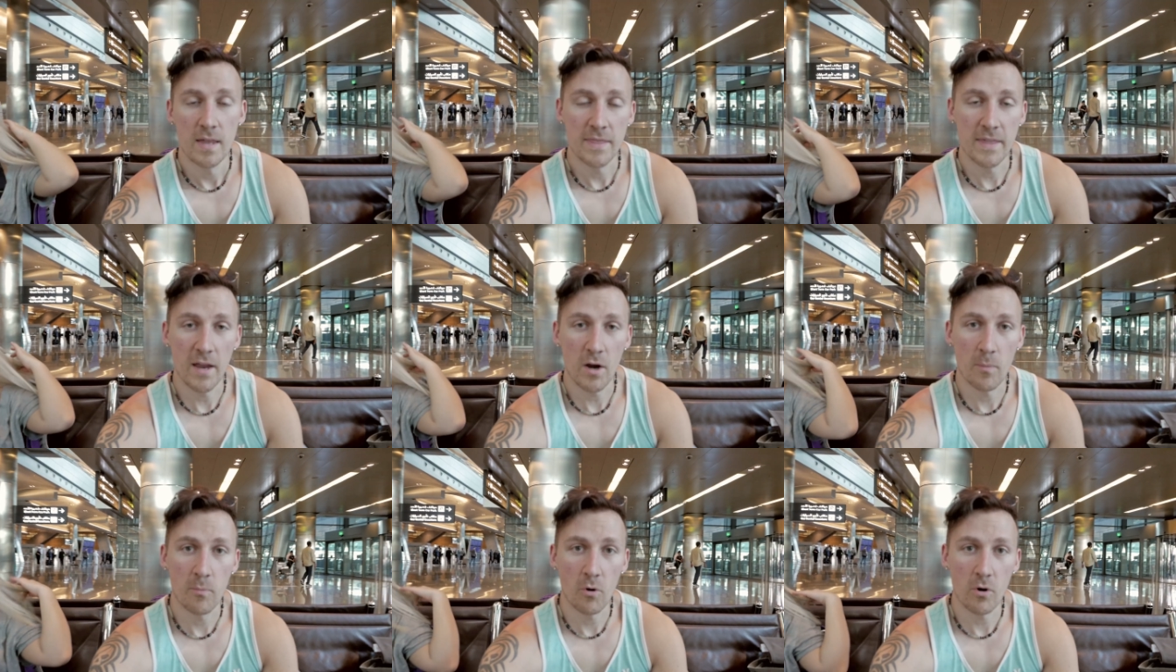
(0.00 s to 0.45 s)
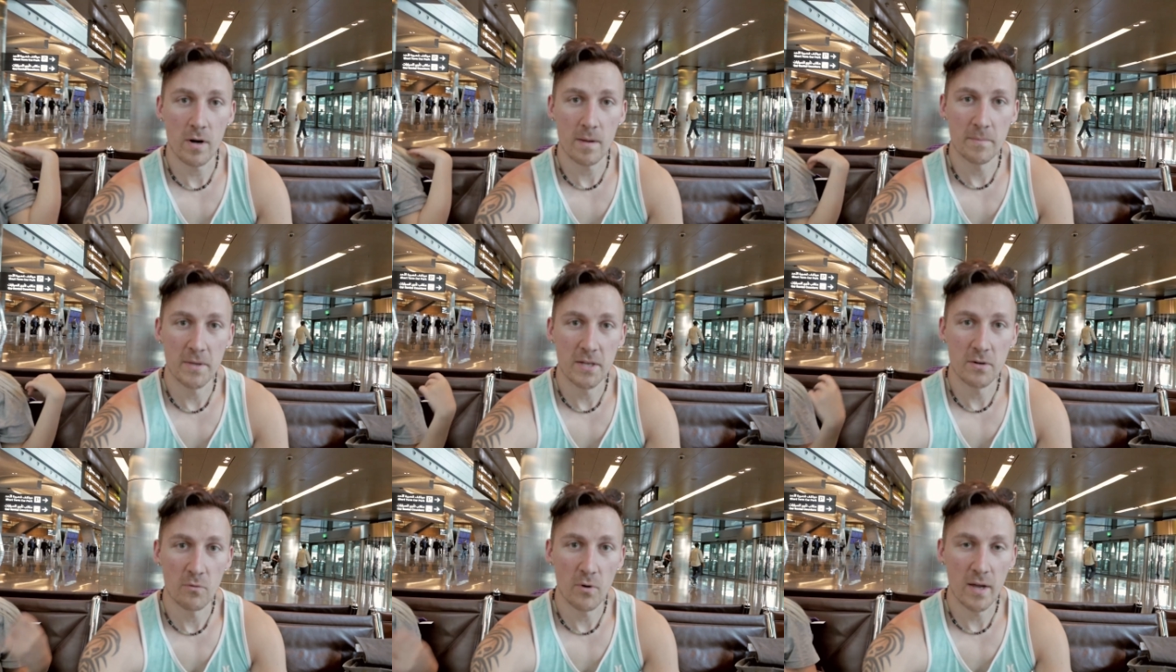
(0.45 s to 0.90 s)
The airport I'm
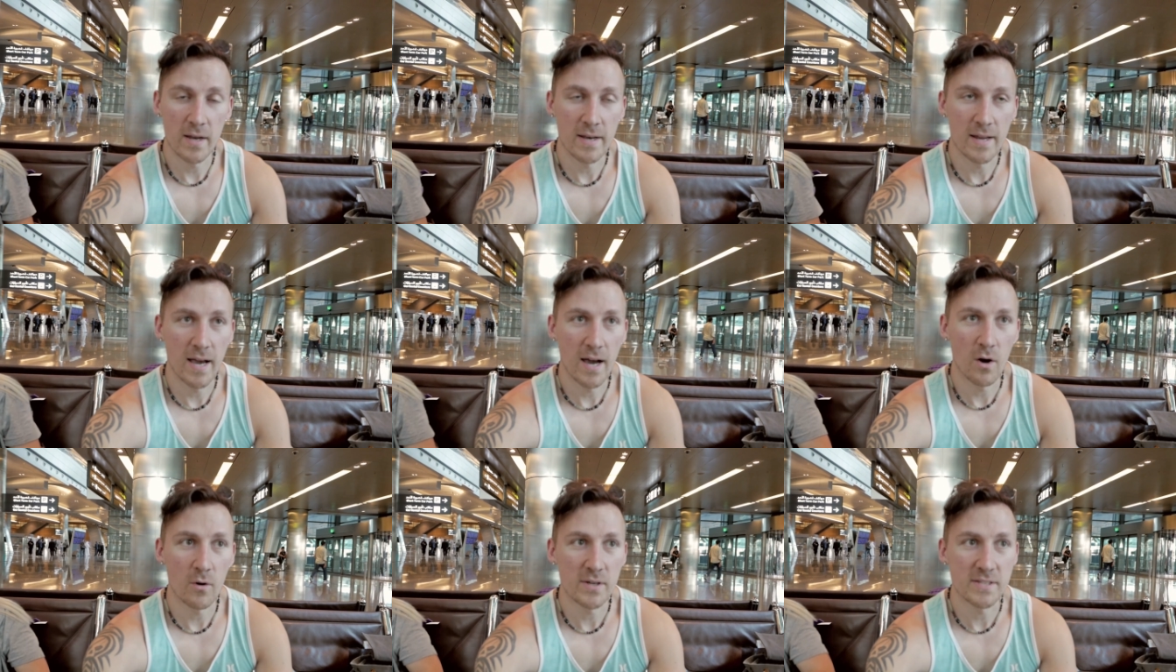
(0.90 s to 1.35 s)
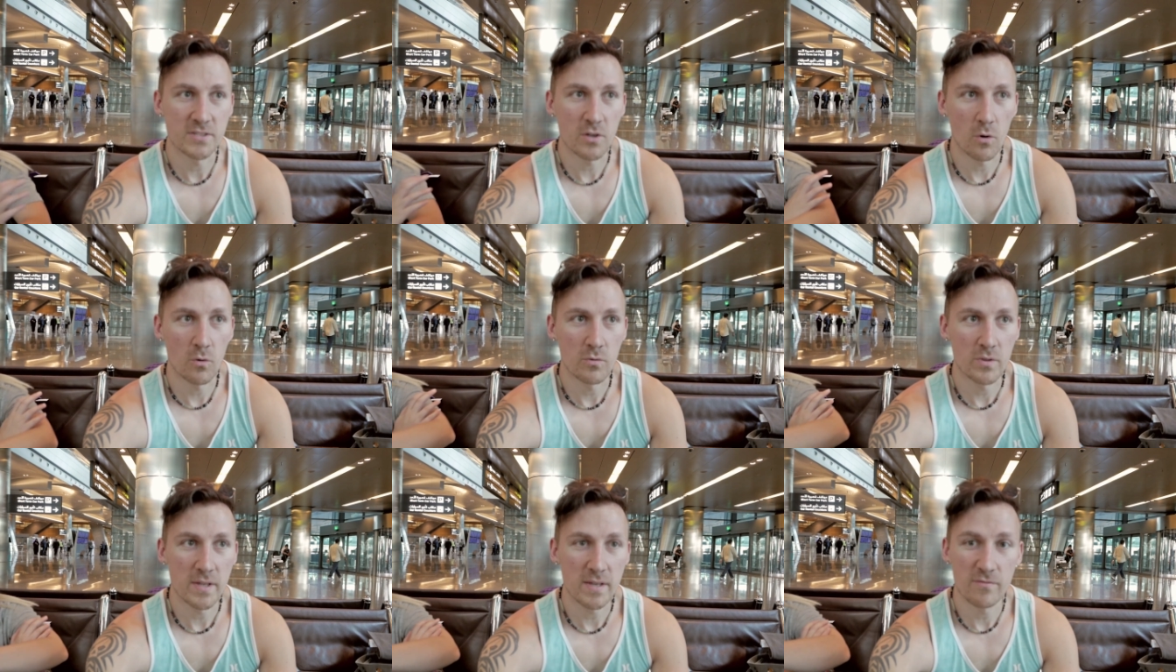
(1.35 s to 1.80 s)
in right now, it's
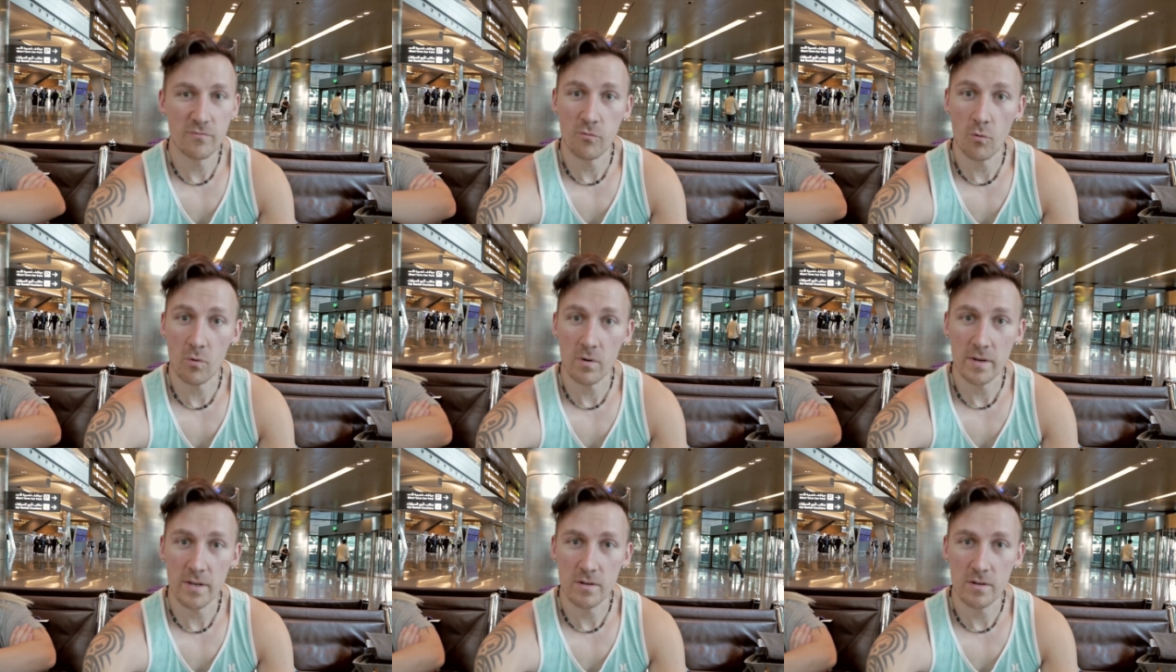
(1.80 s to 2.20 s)
only four